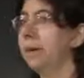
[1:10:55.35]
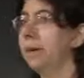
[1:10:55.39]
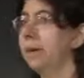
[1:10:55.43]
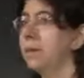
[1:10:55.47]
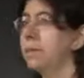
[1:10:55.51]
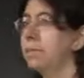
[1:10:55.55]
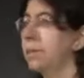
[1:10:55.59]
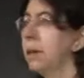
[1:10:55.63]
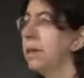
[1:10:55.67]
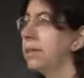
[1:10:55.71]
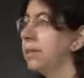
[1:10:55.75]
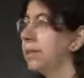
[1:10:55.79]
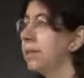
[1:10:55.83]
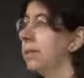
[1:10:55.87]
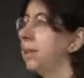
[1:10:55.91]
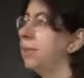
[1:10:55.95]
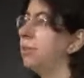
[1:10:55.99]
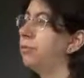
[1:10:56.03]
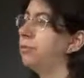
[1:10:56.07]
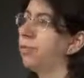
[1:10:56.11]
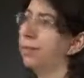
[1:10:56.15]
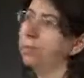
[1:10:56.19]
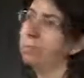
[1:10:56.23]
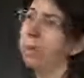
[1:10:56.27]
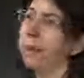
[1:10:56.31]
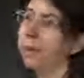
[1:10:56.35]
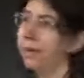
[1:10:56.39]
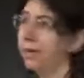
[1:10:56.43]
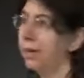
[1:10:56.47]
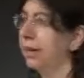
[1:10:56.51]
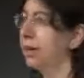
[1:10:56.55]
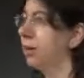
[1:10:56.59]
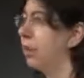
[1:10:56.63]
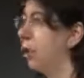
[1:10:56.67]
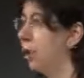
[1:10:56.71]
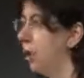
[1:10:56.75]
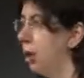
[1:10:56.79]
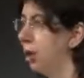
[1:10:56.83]
expensive
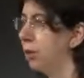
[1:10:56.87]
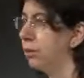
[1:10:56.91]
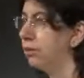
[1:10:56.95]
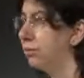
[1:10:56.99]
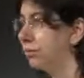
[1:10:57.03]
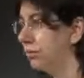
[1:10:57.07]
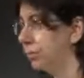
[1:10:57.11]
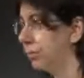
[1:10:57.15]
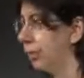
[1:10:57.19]
depending on